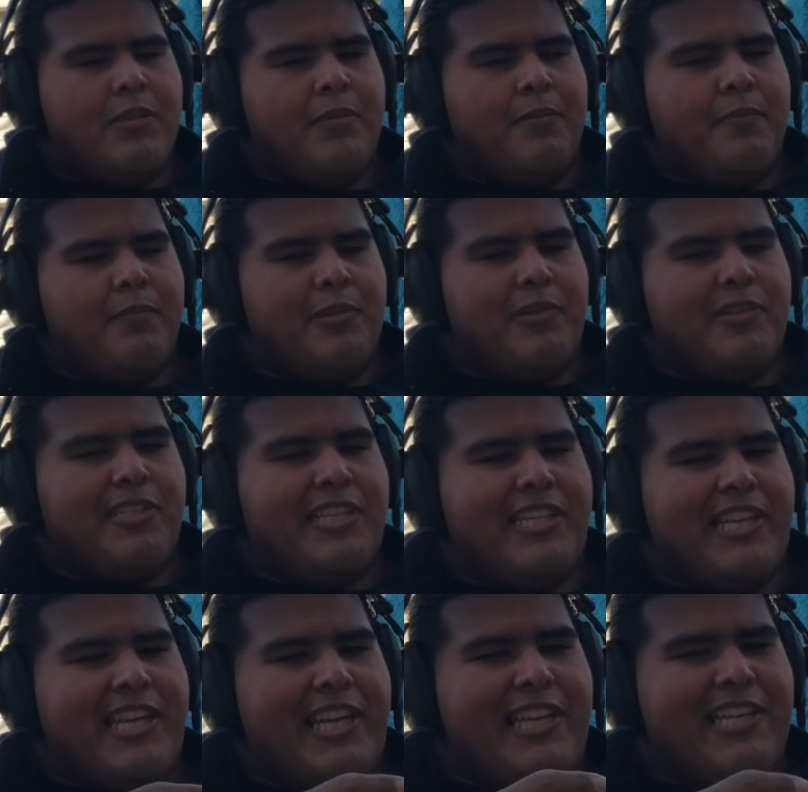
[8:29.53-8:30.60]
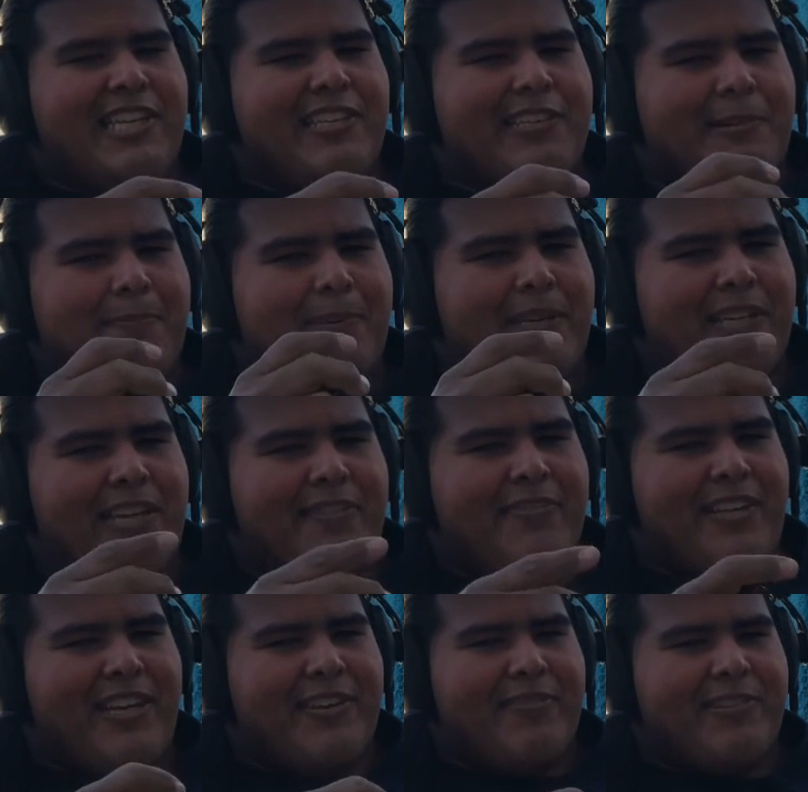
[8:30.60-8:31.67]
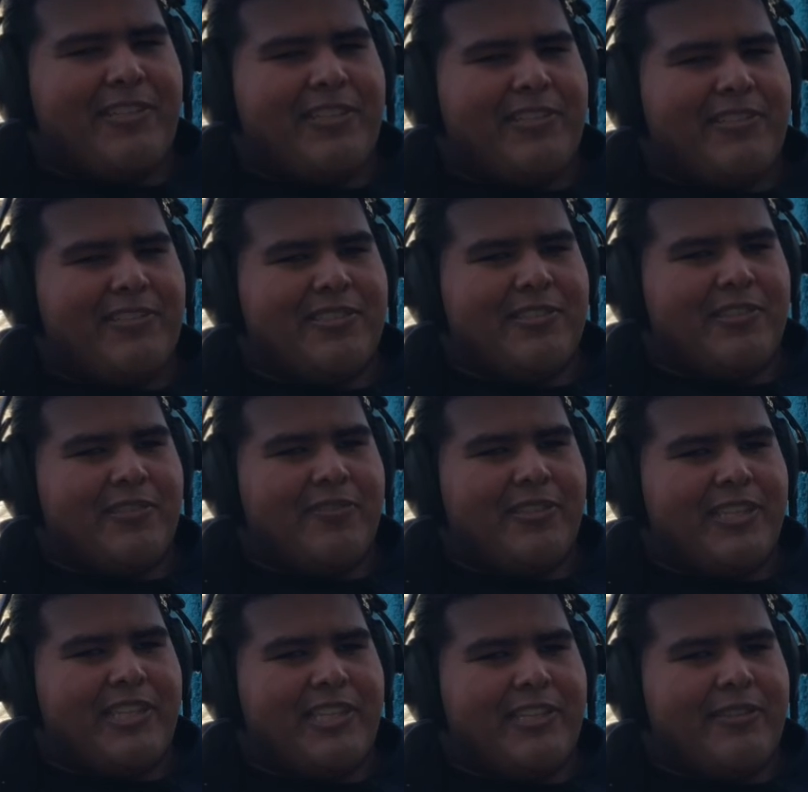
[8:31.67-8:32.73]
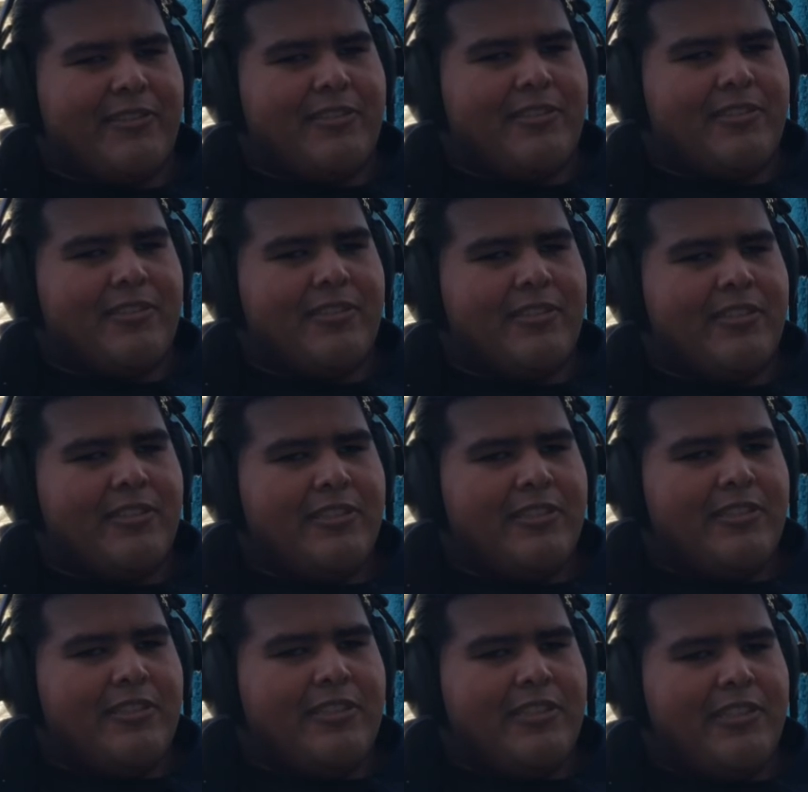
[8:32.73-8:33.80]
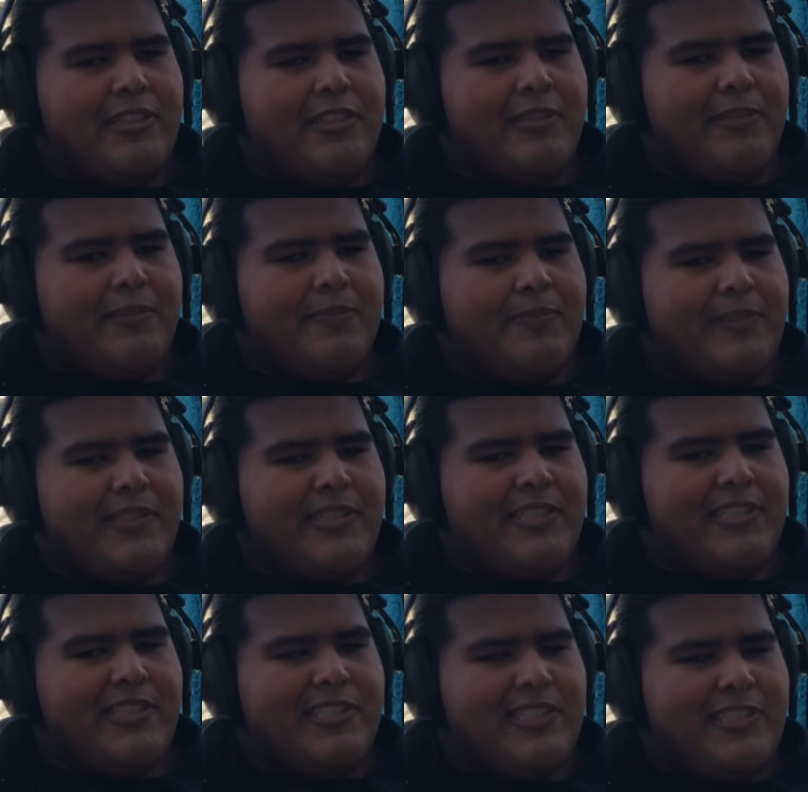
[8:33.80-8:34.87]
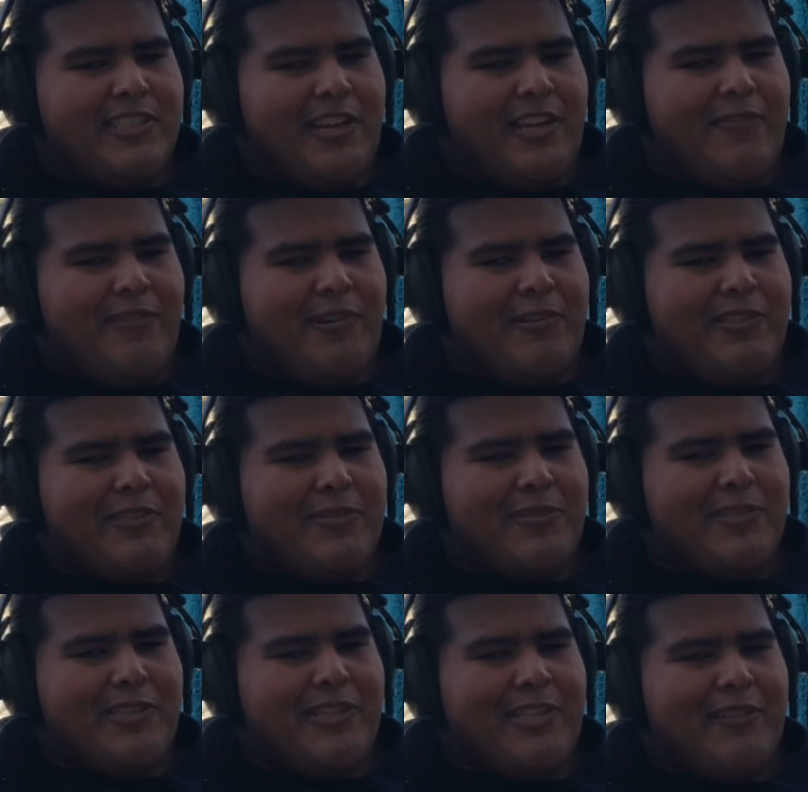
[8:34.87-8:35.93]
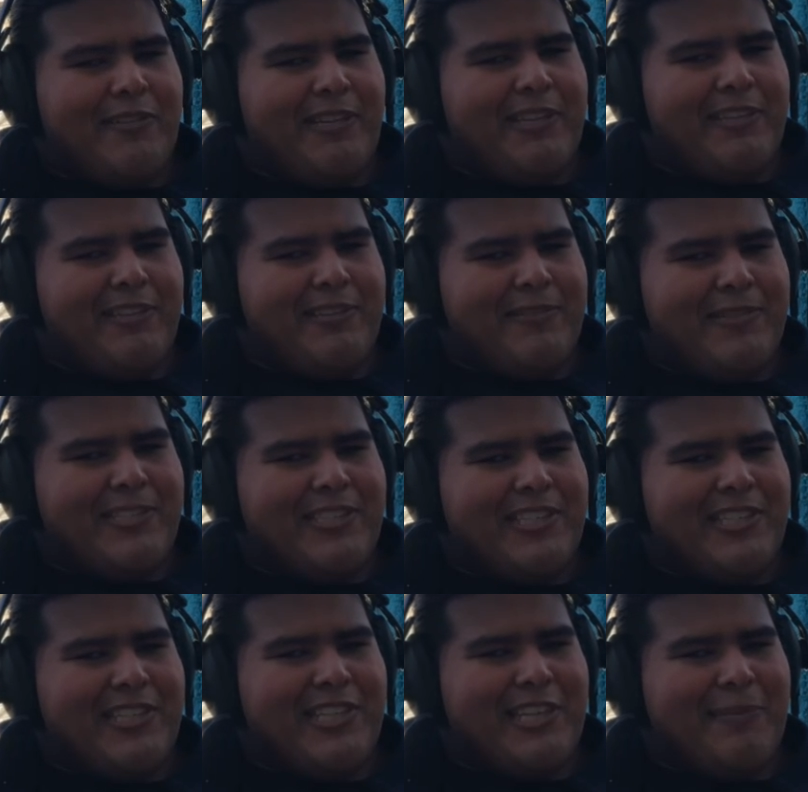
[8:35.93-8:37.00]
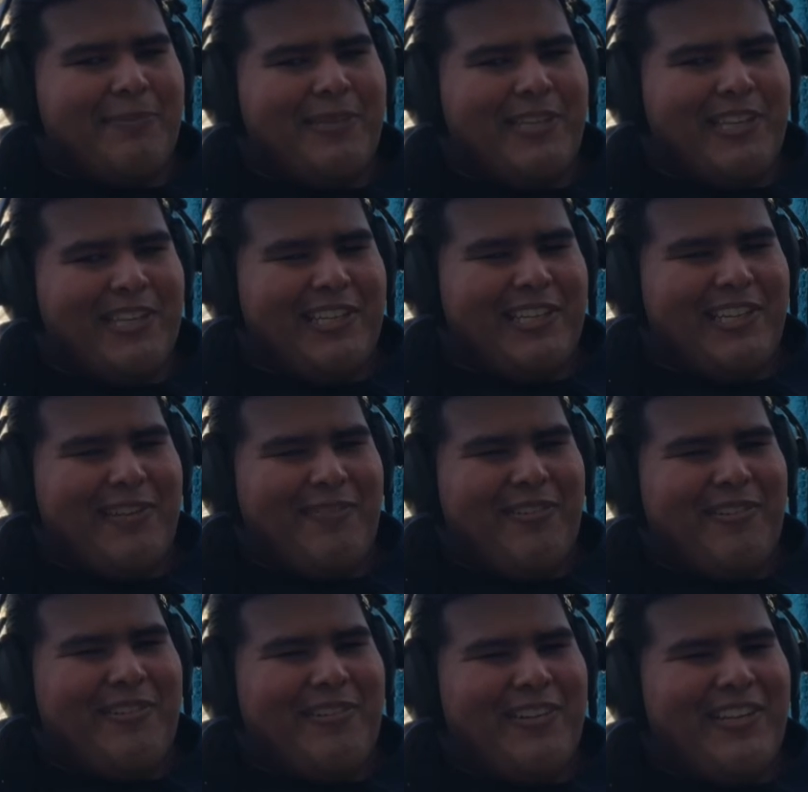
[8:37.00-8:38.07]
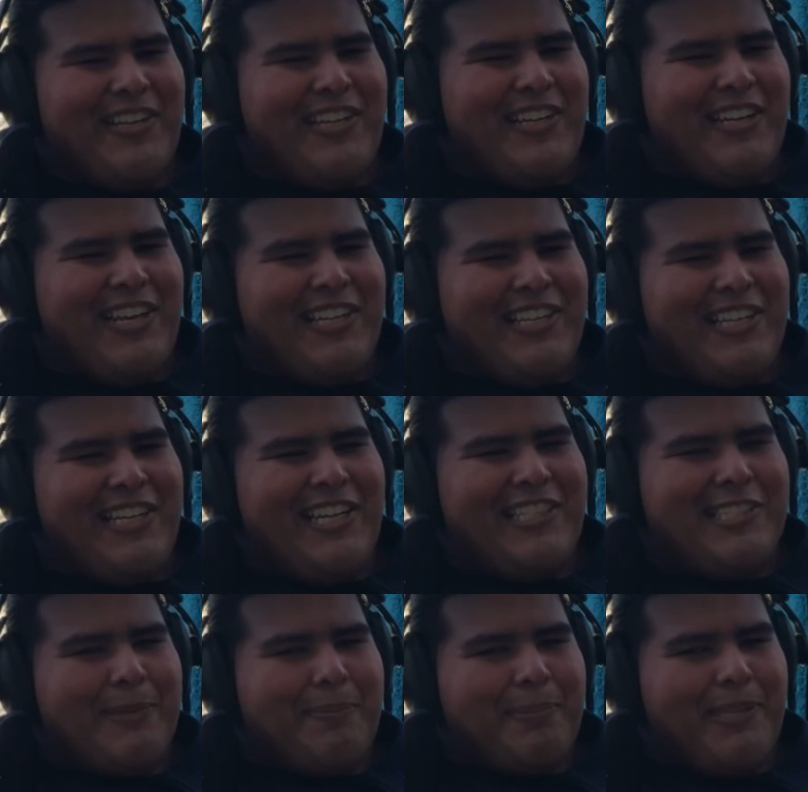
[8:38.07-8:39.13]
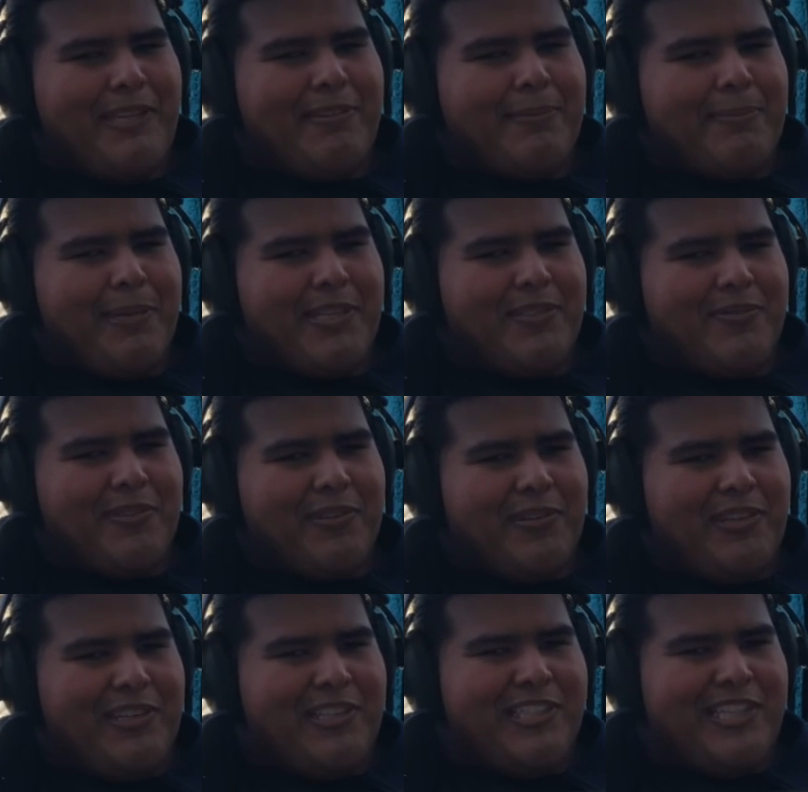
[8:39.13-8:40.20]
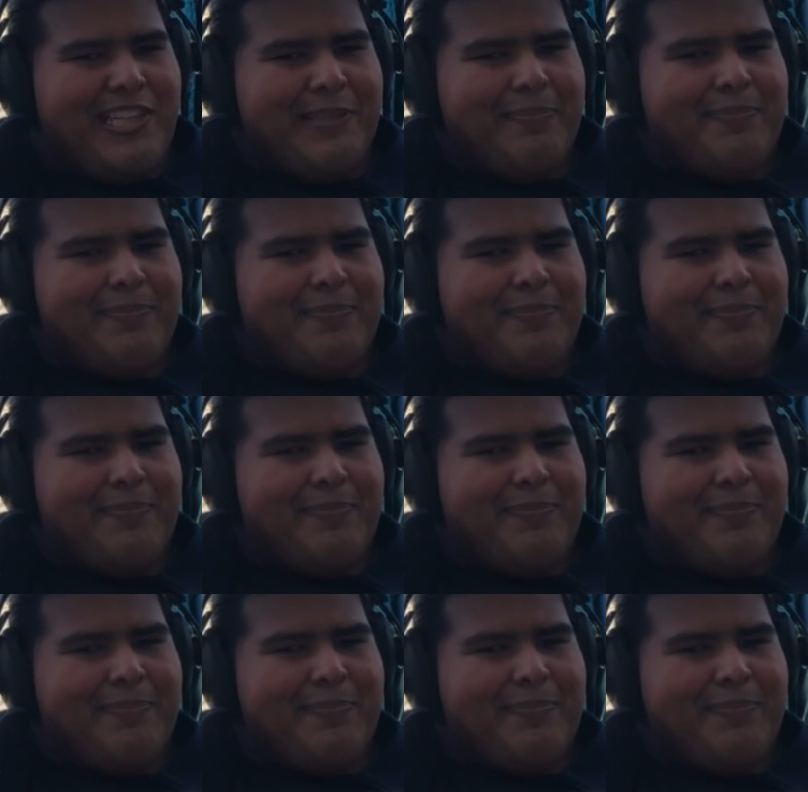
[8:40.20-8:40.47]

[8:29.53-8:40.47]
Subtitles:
More than any other pick I've ever used over the years. I've always was looking like, what's going to help me? And I didn't actually play with picks for a long time.